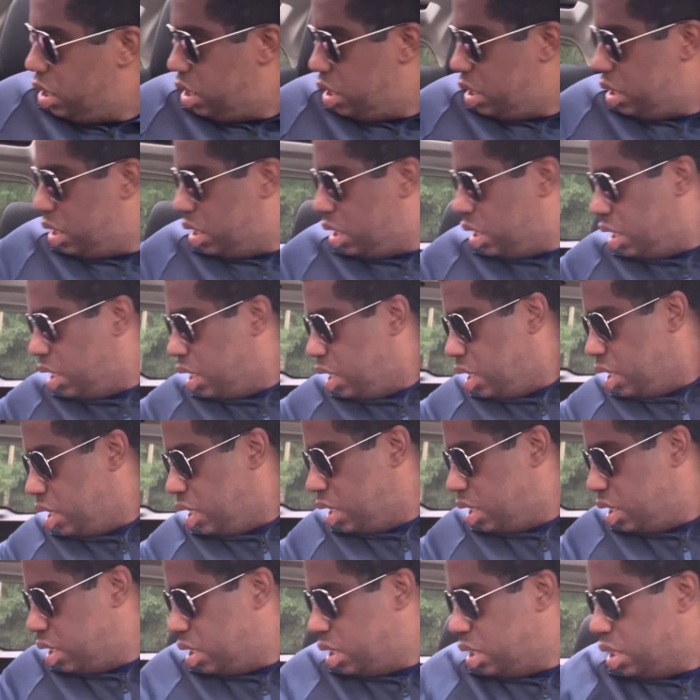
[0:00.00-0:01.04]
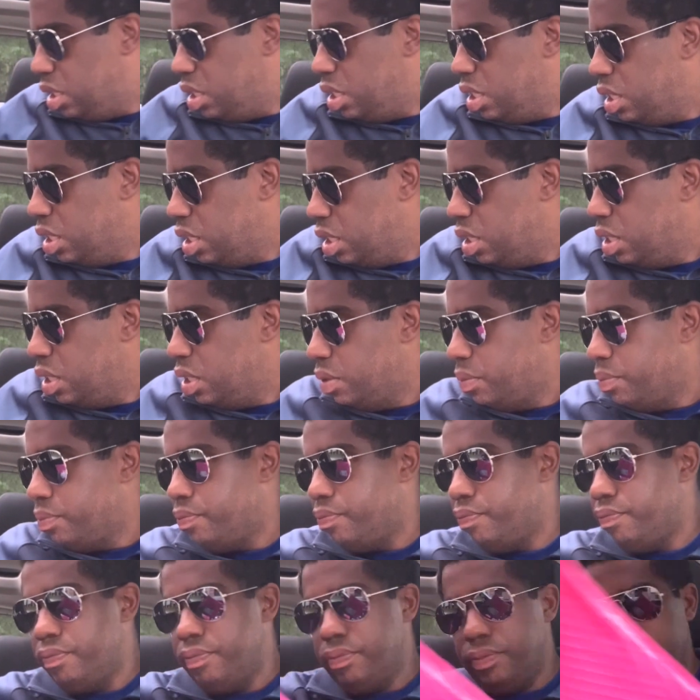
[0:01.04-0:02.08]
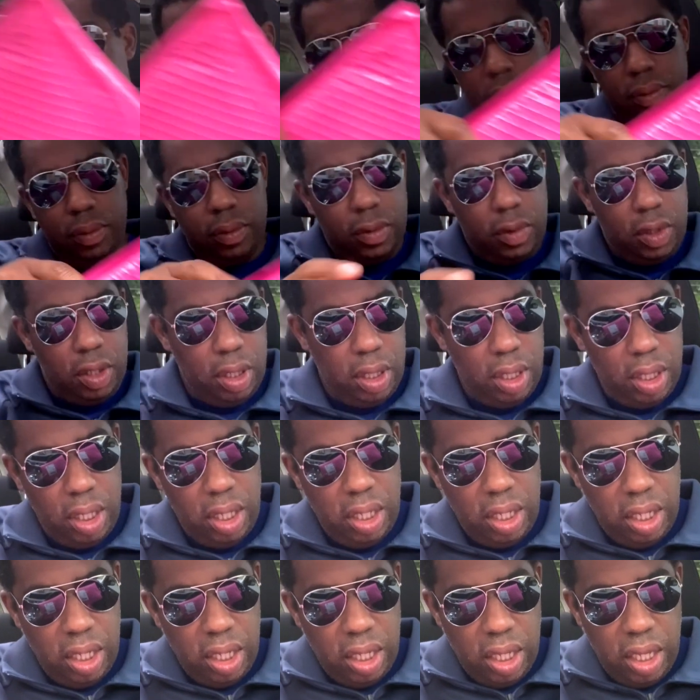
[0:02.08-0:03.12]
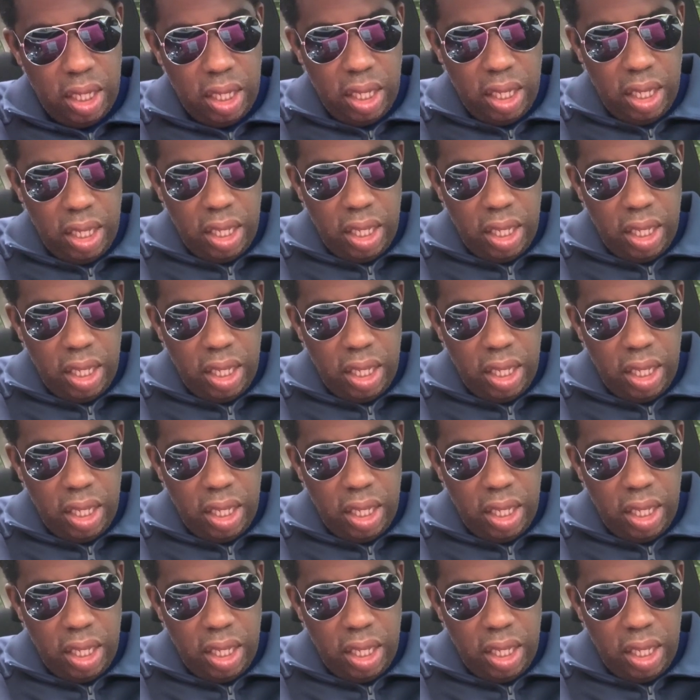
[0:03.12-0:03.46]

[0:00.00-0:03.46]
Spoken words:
No one is speaking in this clip.